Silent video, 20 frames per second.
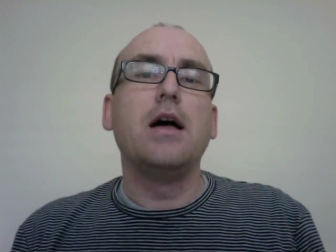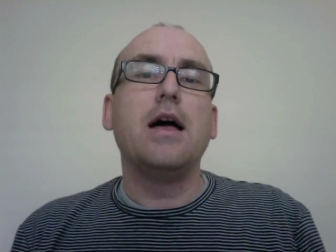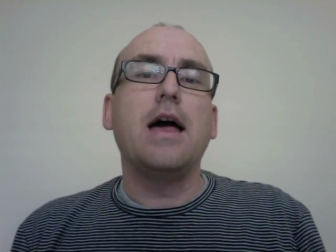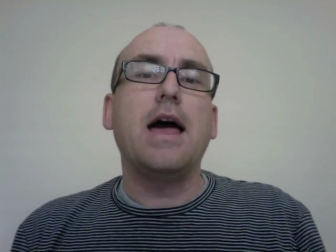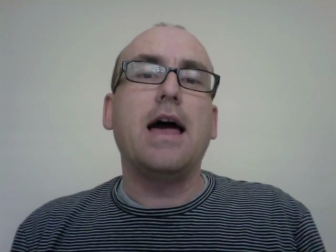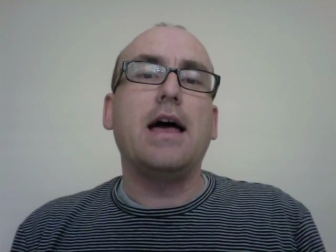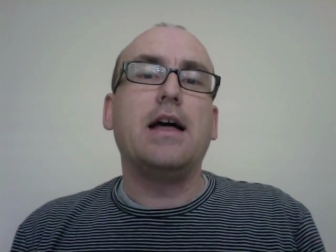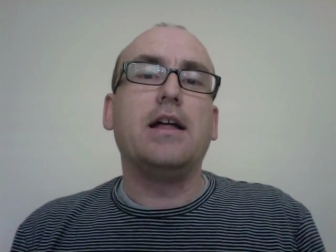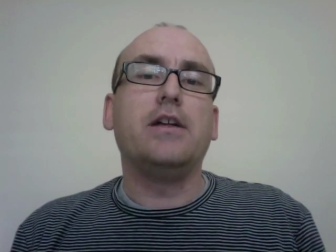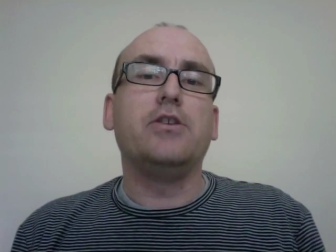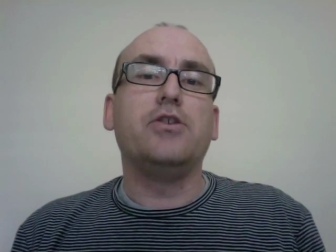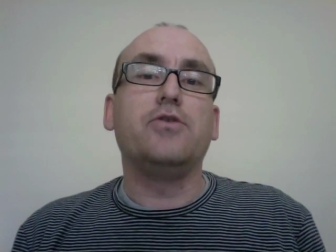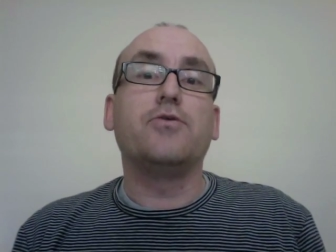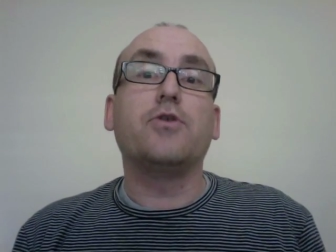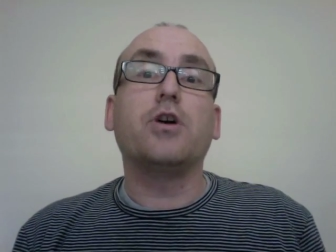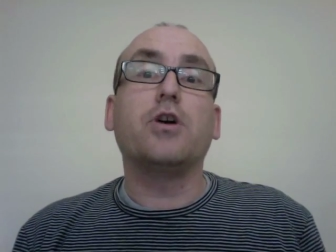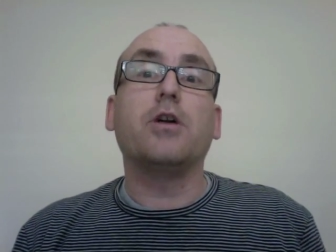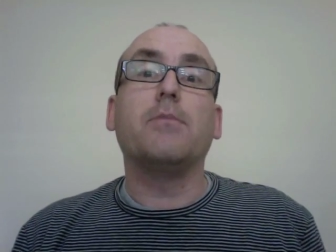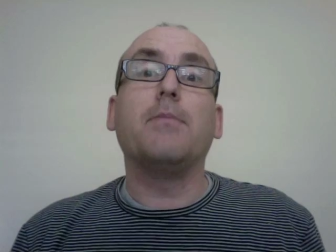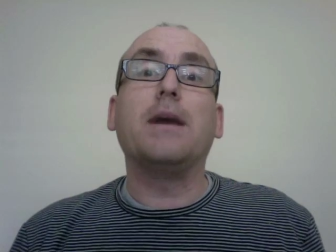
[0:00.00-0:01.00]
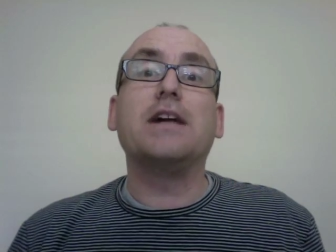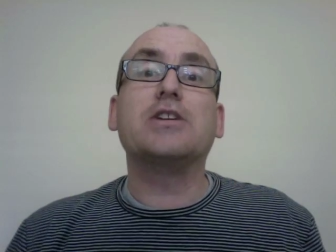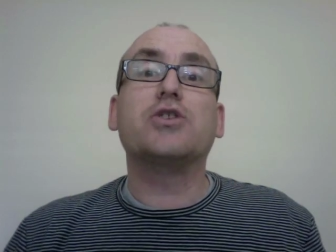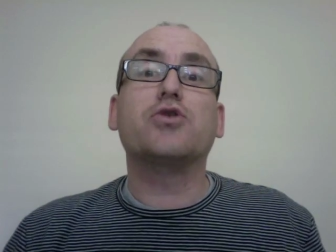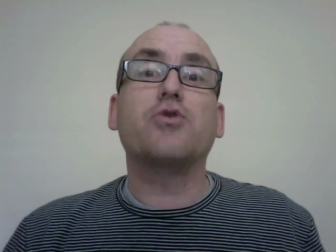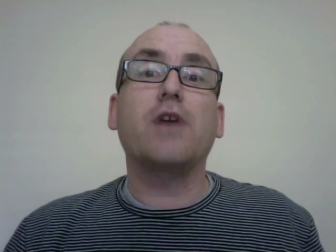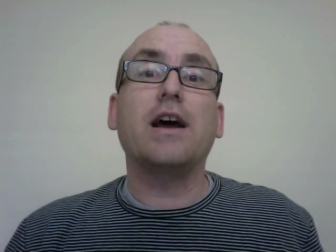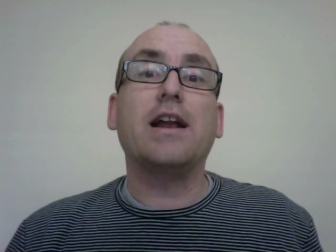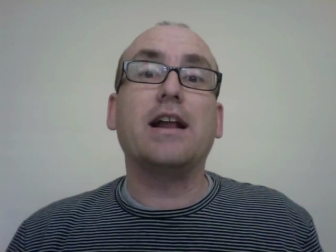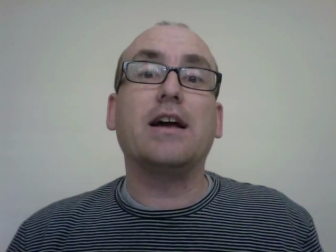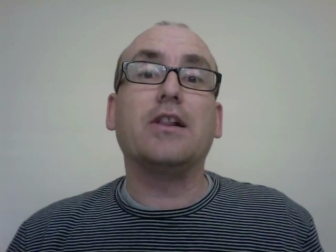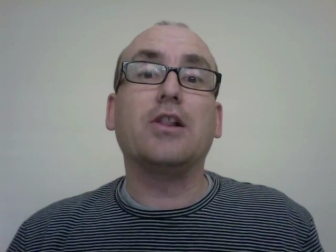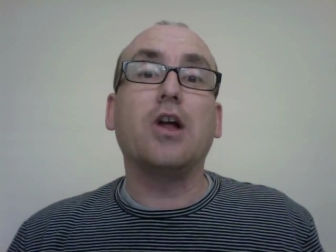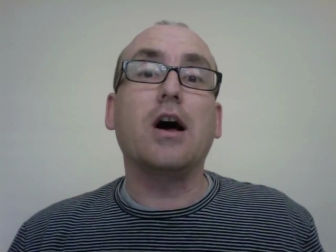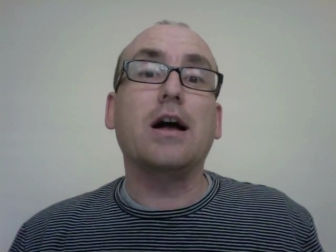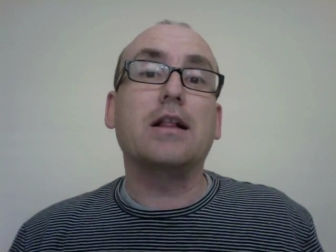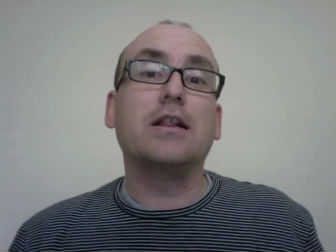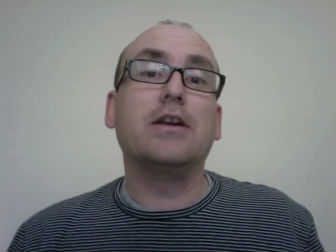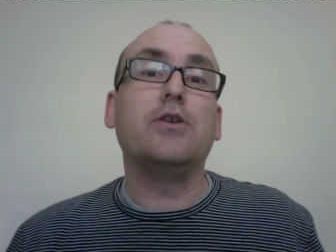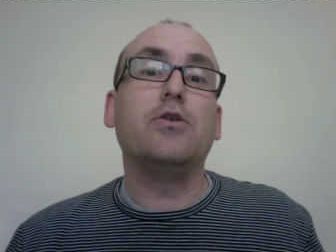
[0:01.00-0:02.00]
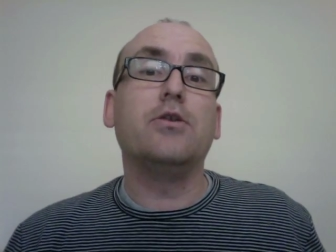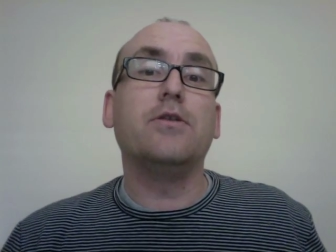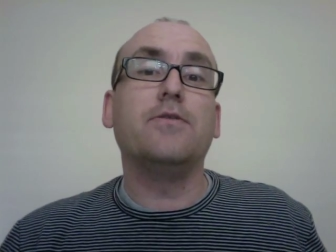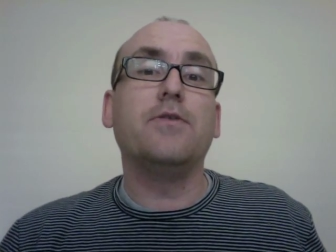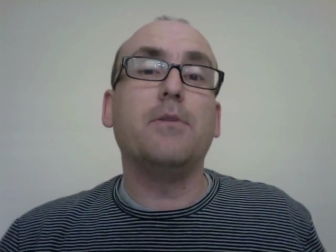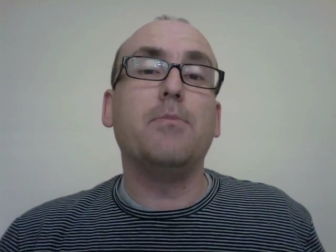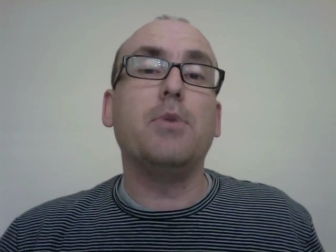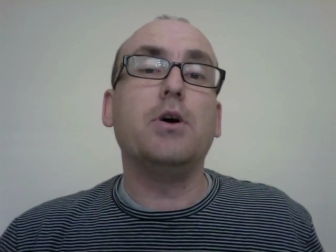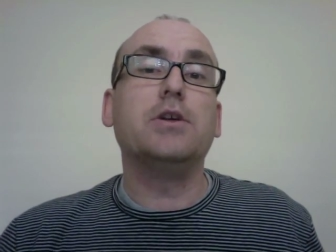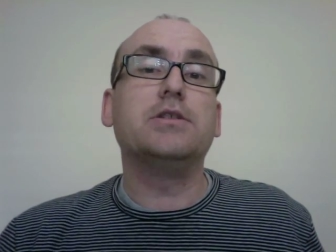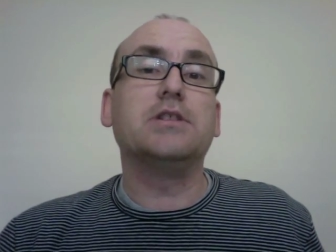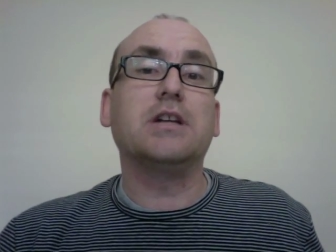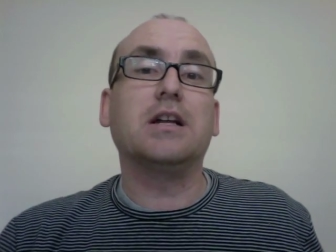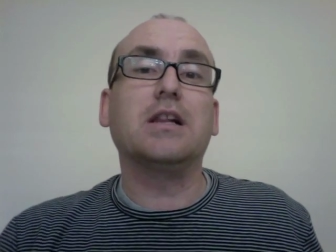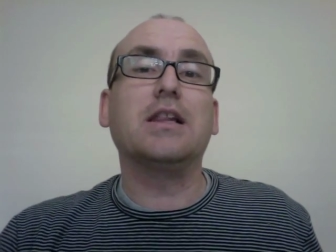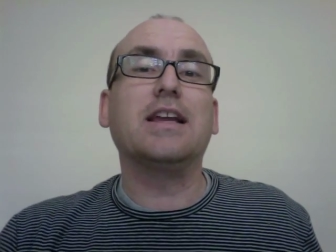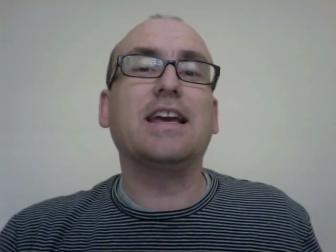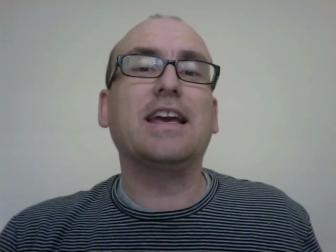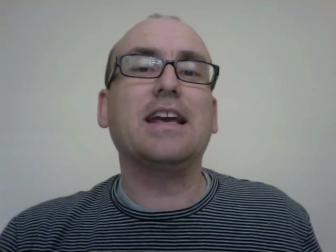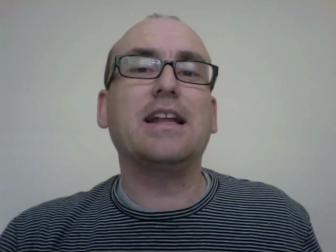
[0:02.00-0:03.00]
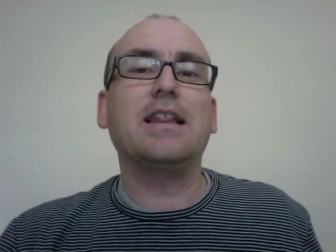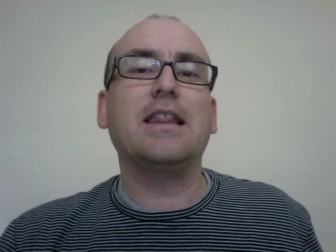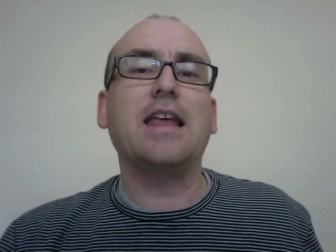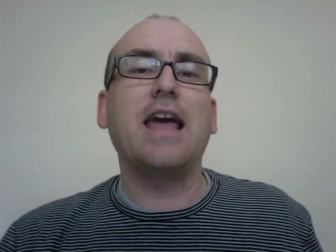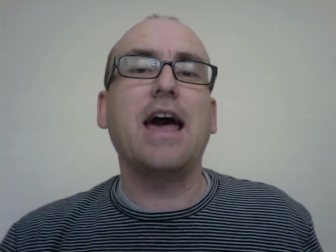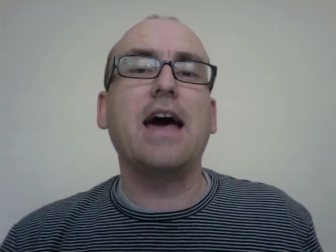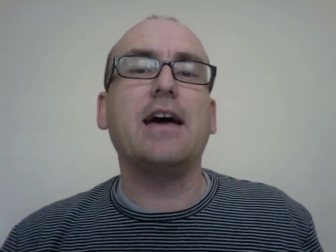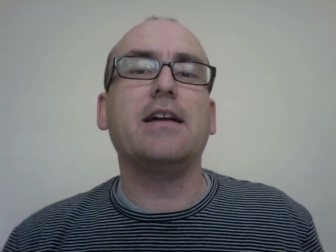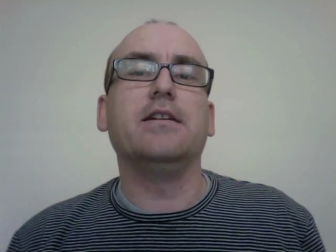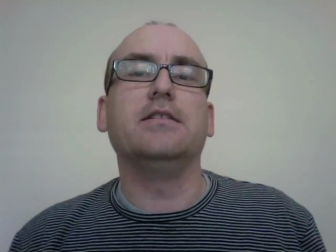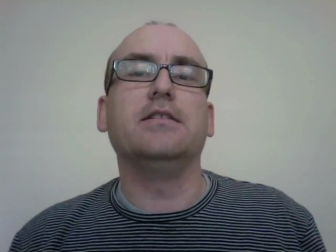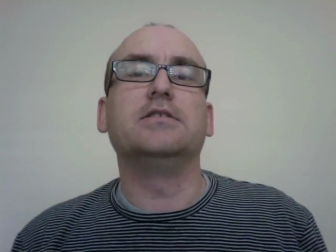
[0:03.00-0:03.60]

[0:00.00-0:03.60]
and you've got a much greater likelihood of the person clicking the ad,